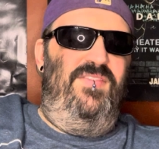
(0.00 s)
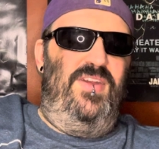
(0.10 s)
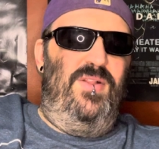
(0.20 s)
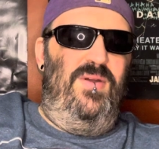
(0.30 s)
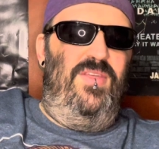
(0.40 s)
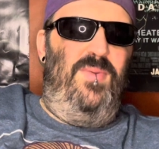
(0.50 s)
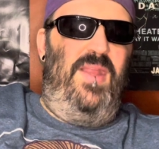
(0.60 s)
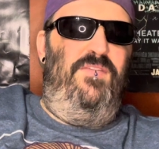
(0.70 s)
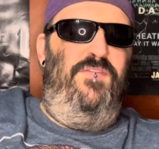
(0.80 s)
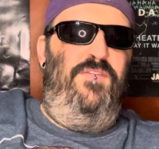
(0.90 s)
of Hilary
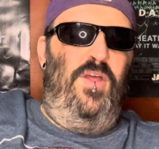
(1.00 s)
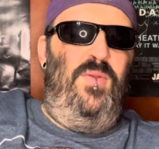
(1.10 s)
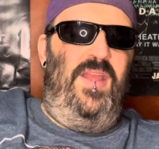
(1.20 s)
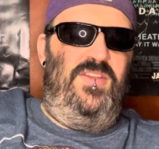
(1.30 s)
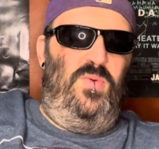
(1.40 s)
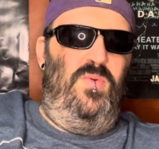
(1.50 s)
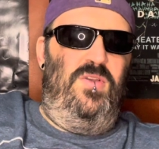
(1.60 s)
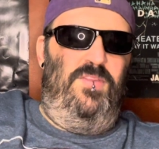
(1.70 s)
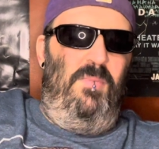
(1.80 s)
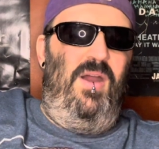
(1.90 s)
Swank floating
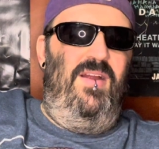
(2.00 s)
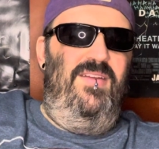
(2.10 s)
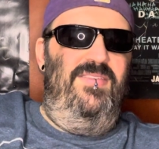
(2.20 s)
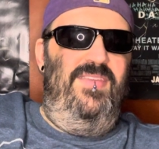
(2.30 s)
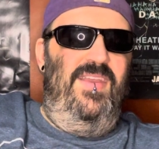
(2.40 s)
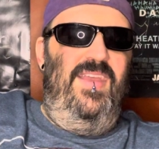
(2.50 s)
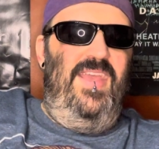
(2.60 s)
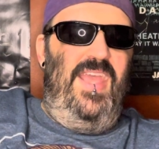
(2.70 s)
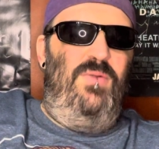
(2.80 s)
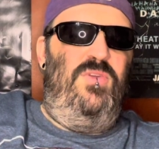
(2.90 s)
towards Mars,
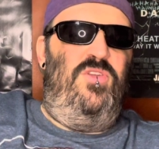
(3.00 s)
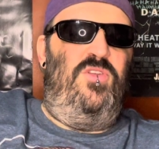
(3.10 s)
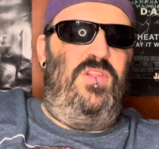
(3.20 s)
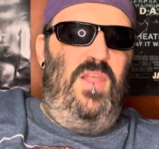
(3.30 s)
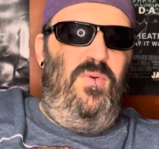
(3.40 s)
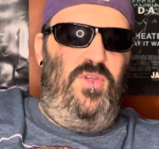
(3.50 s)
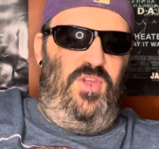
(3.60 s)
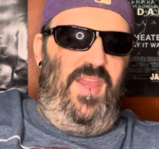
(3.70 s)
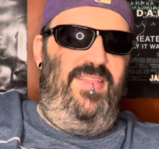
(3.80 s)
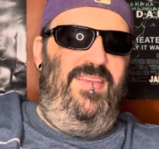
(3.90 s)
and it was slow as
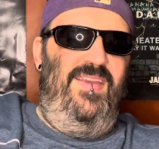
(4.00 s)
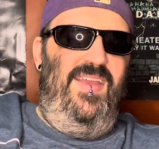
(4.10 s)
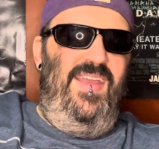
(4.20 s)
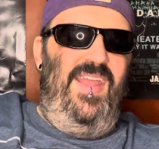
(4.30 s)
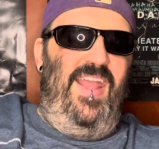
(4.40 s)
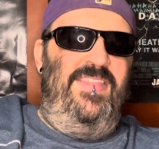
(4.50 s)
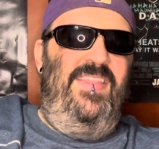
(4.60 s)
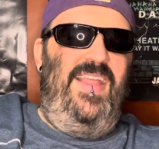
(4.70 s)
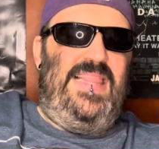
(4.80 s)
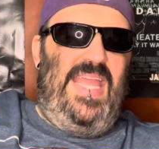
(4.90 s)
shit. And then
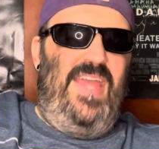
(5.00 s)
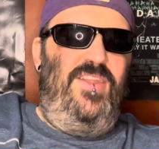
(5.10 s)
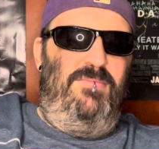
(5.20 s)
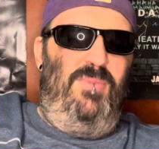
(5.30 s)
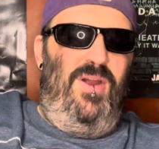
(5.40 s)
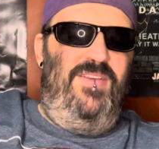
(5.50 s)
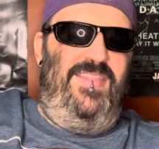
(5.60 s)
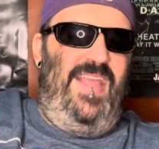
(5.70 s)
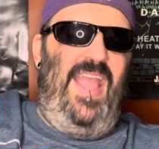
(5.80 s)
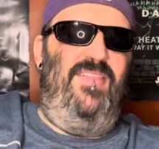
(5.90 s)
they land on Mars and
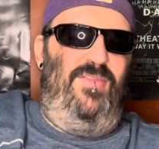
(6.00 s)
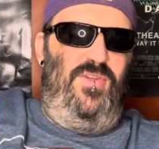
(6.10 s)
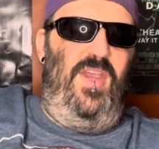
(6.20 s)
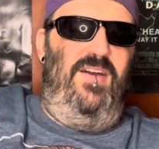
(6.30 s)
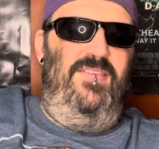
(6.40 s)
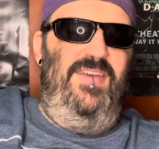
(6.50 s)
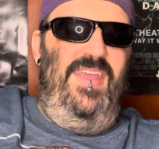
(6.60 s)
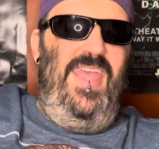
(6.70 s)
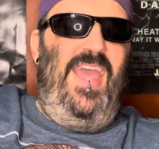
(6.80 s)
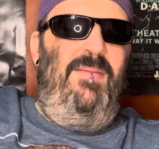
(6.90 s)
they cancel the show.
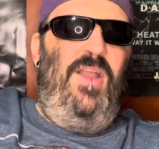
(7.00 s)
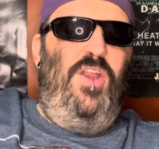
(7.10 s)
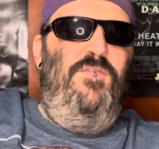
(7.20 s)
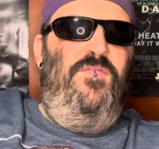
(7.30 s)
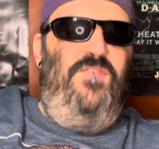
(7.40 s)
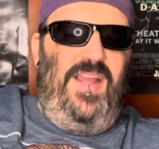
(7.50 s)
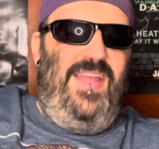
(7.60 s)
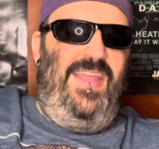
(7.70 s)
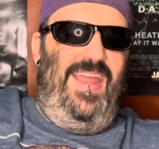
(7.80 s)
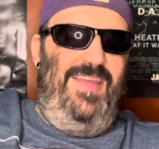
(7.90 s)
And I'm like, are you
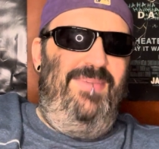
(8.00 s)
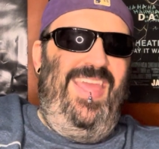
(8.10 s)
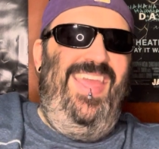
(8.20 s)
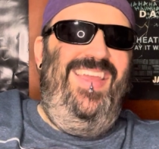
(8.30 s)
fucking kidding me?